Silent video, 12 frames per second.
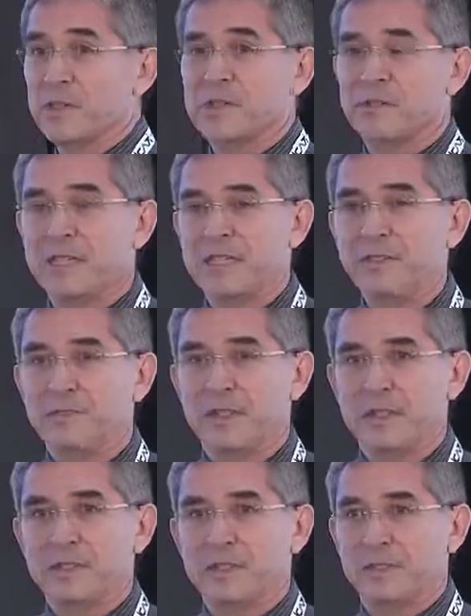is very
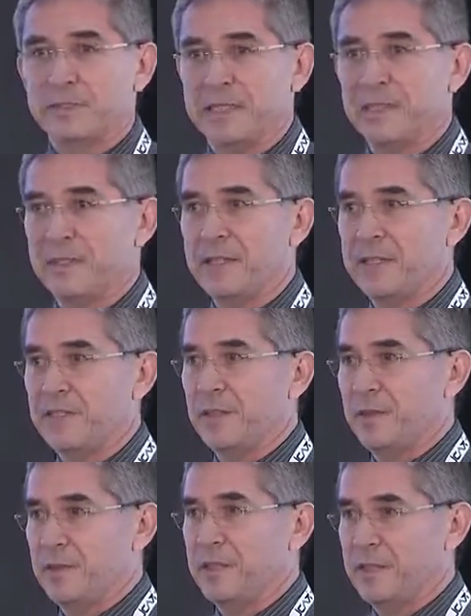different. The material that's
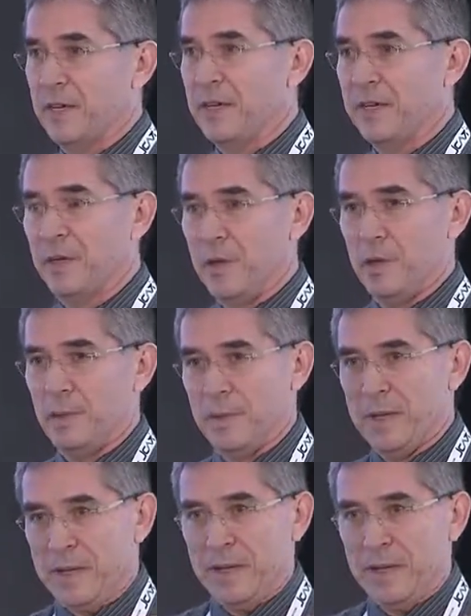used is a honeycomb